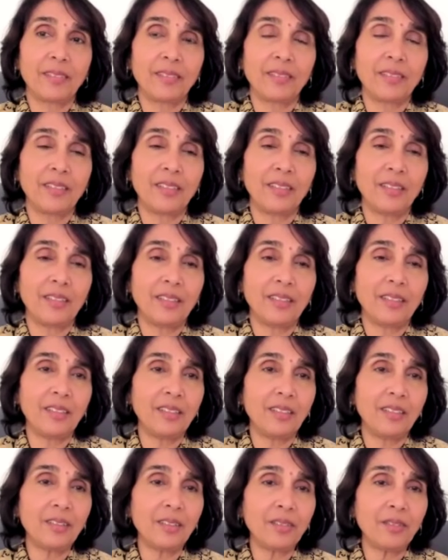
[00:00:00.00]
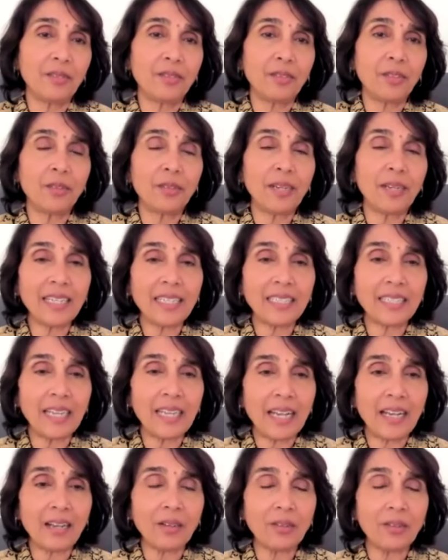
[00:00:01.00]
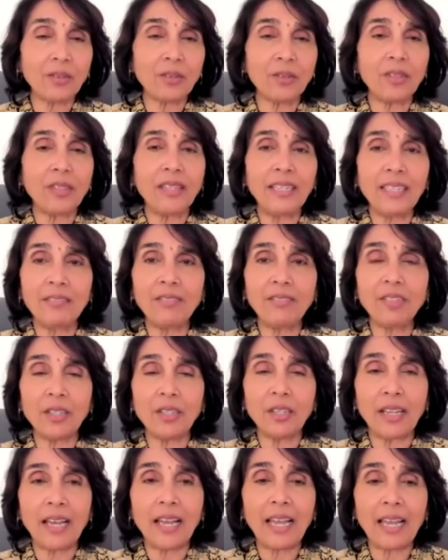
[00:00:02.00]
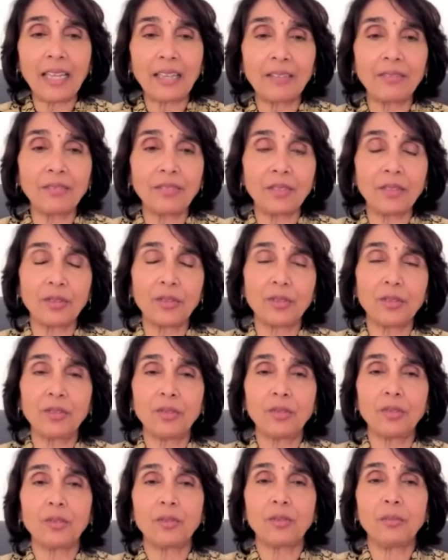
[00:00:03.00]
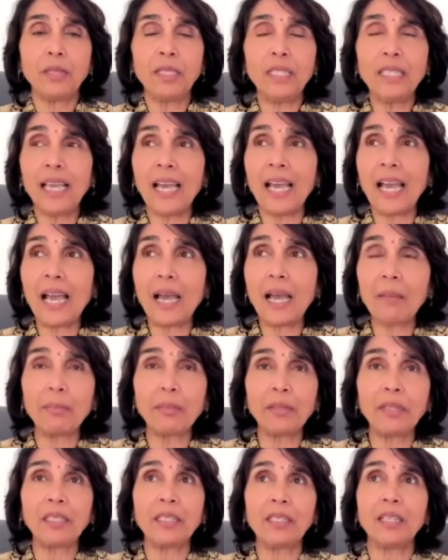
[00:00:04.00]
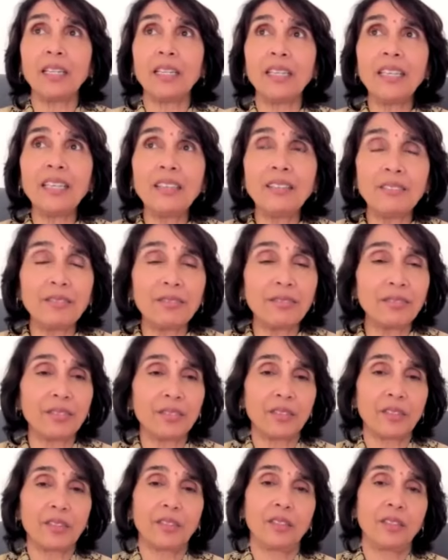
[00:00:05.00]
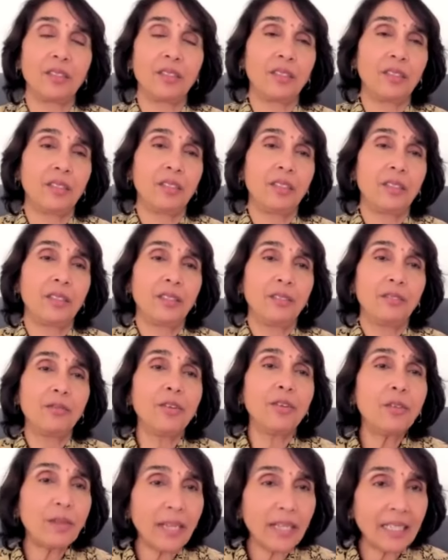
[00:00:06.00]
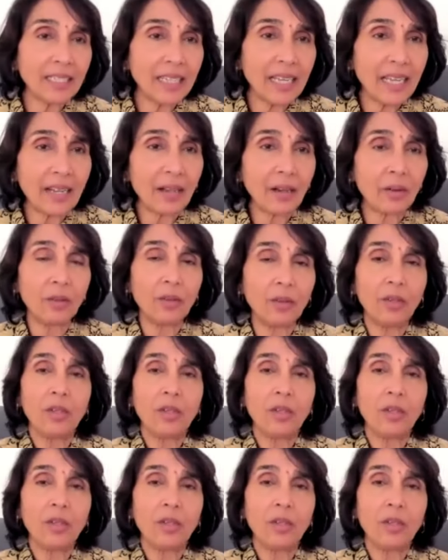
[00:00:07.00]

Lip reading: You know, for right now, live your life, you know. Be happy, live. For right now.